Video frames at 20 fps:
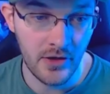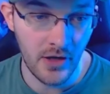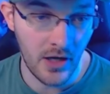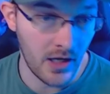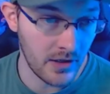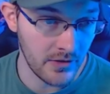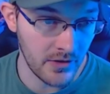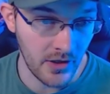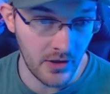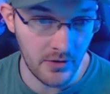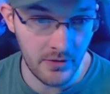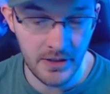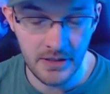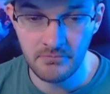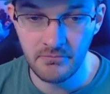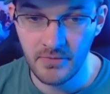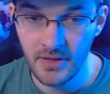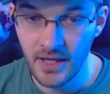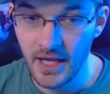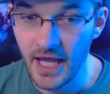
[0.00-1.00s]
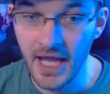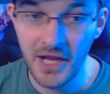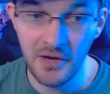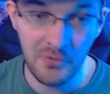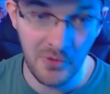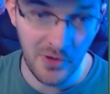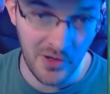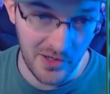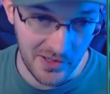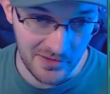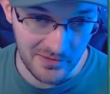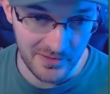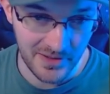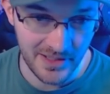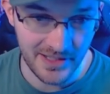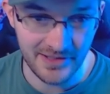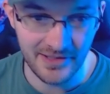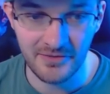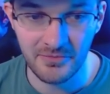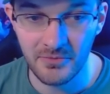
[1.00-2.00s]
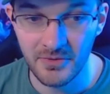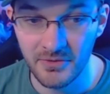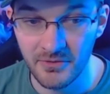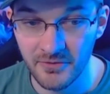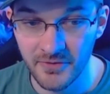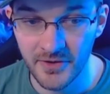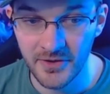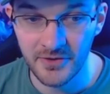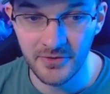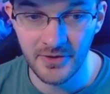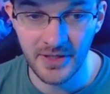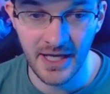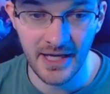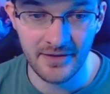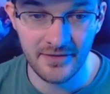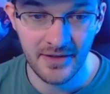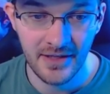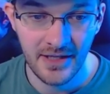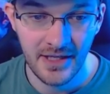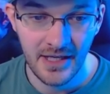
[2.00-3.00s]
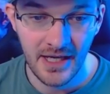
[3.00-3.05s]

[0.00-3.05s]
ongoing AWOL, as this would refer to it as,